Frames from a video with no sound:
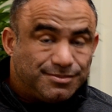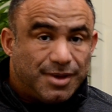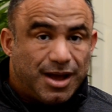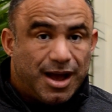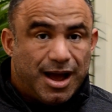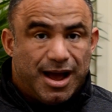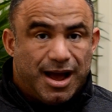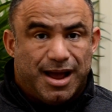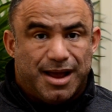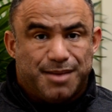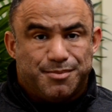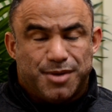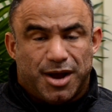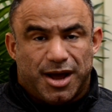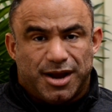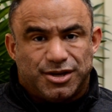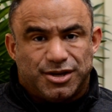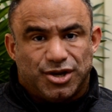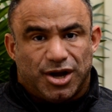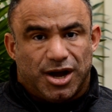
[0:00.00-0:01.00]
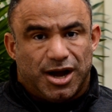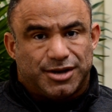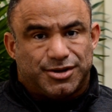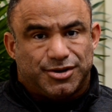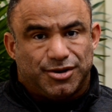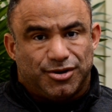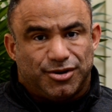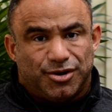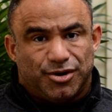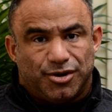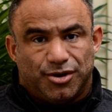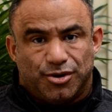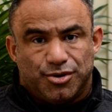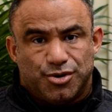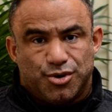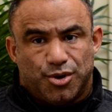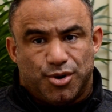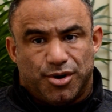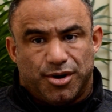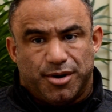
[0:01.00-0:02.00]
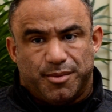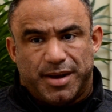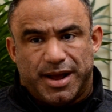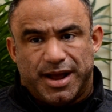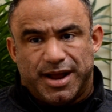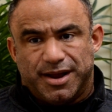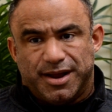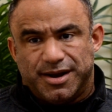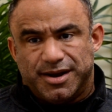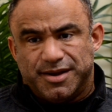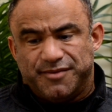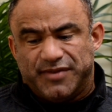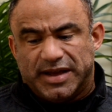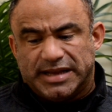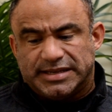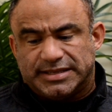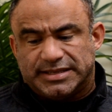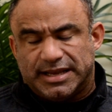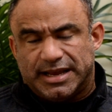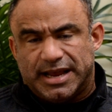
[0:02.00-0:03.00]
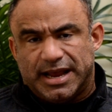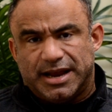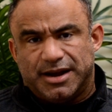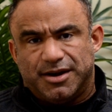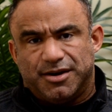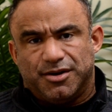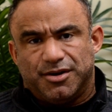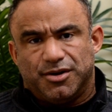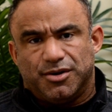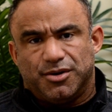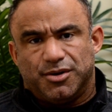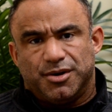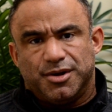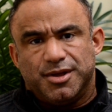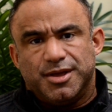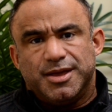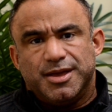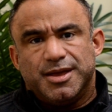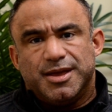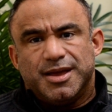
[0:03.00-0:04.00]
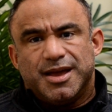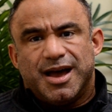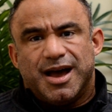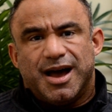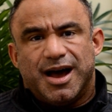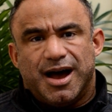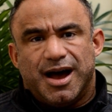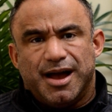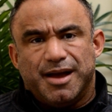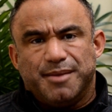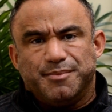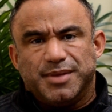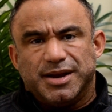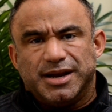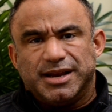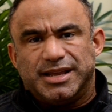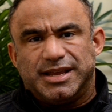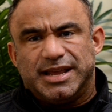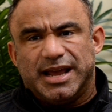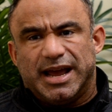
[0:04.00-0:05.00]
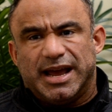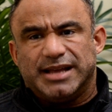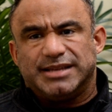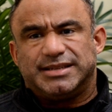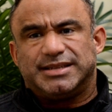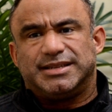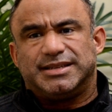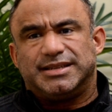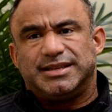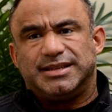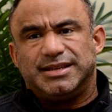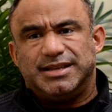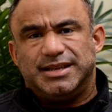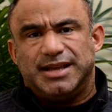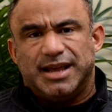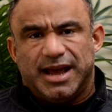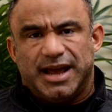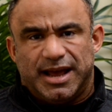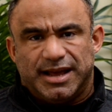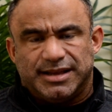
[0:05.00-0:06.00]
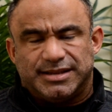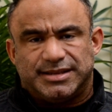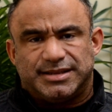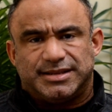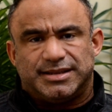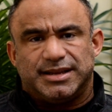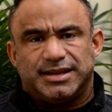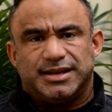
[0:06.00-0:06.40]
I'm not a doctor, or nor am I an investigator. Or I'm gonna guess yes.